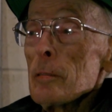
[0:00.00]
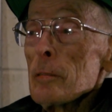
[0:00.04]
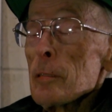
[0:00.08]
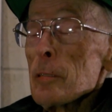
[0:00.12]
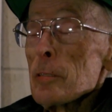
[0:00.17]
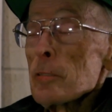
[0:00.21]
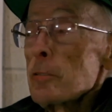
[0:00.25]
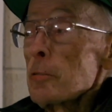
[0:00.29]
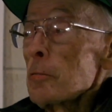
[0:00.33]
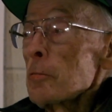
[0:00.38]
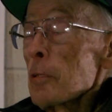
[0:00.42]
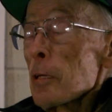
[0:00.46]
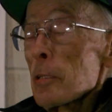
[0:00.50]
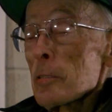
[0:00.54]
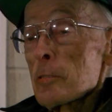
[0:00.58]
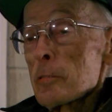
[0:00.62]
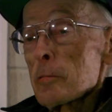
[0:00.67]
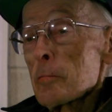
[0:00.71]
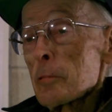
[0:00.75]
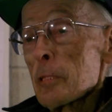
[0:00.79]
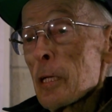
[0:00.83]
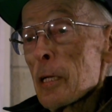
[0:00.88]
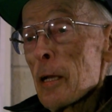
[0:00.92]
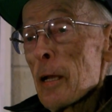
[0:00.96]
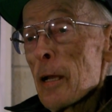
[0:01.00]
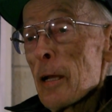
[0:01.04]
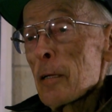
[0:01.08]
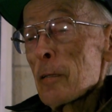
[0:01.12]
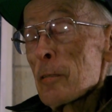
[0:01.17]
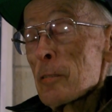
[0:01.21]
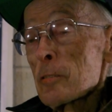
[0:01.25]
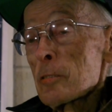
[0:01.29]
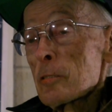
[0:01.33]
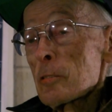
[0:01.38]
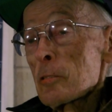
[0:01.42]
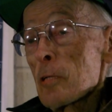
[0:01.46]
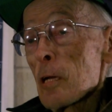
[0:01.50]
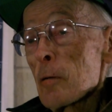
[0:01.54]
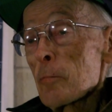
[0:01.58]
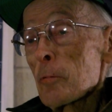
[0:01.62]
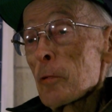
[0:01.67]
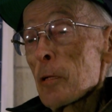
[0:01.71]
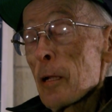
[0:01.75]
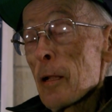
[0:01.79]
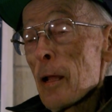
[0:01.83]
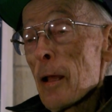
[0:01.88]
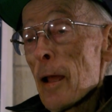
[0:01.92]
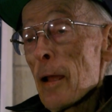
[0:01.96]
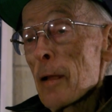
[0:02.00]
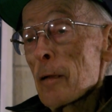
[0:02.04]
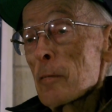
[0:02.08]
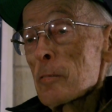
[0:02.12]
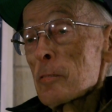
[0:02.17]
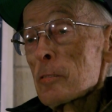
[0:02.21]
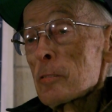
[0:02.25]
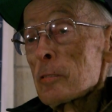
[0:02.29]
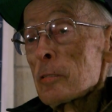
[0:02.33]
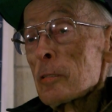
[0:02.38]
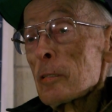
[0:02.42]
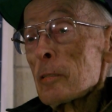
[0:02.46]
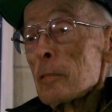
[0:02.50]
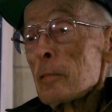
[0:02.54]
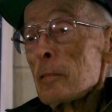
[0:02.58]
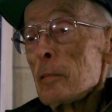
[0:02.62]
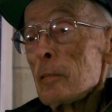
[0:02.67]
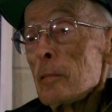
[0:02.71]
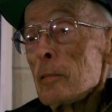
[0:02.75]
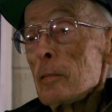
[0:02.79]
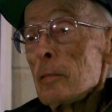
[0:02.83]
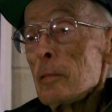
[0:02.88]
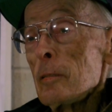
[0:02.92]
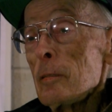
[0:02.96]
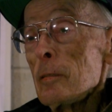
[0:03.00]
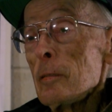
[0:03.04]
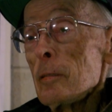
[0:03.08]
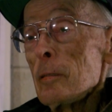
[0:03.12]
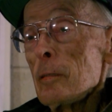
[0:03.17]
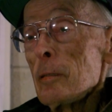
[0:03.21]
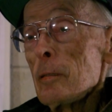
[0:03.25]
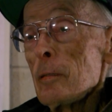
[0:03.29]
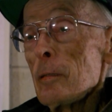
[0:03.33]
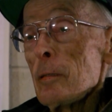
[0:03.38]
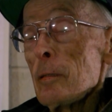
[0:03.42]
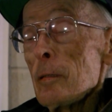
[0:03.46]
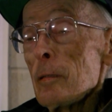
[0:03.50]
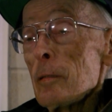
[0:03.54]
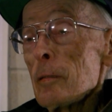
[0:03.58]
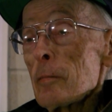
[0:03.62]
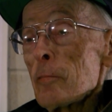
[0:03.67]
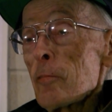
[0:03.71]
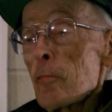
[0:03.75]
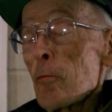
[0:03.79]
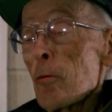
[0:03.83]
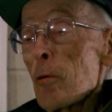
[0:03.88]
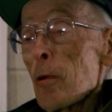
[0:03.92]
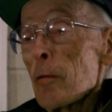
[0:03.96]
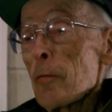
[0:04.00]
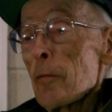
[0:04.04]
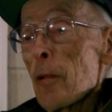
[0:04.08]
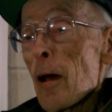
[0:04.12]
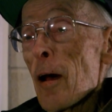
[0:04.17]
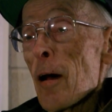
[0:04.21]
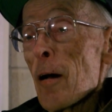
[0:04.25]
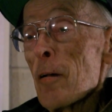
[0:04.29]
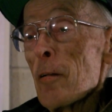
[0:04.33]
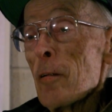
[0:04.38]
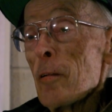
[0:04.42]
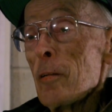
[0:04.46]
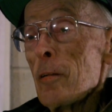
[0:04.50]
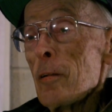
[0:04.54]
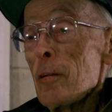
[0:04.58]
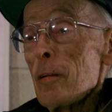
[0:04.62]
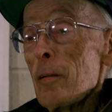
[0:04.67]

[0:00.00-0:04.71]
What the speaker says: They still got some of the hangars, a couple of hangars there, falling down.